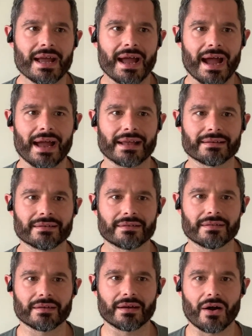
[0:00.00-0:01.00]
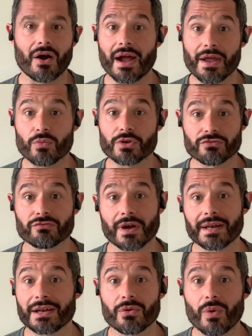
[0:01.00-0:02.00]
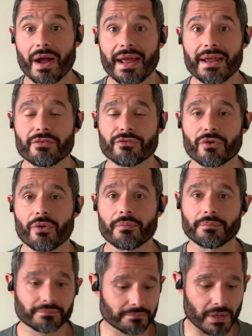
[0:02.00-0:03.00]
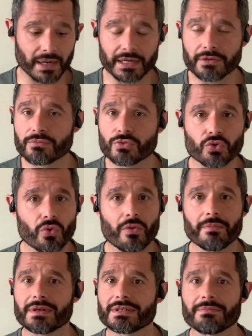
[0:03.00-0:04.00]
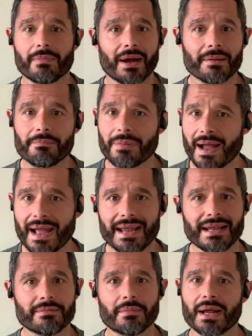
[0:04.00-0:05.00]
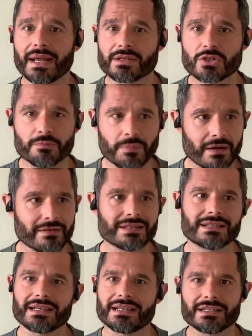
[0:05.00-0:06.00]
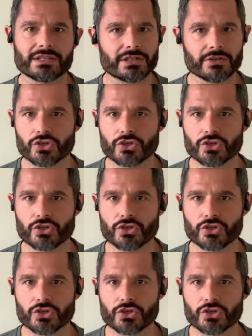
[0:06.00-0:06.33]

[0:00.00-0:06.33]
and I was running away from my traumas, my pain, my experiences,